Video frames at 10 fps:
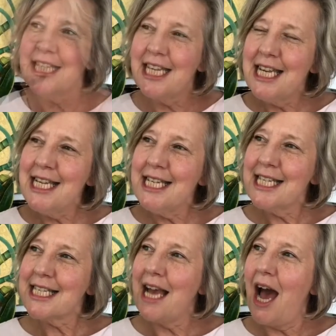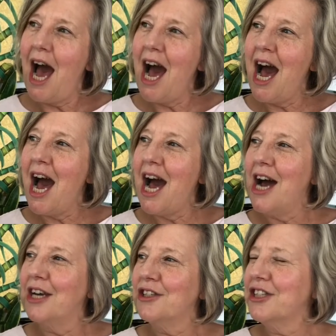These
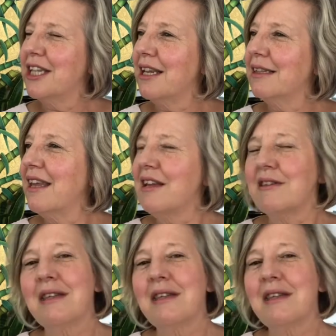are they're,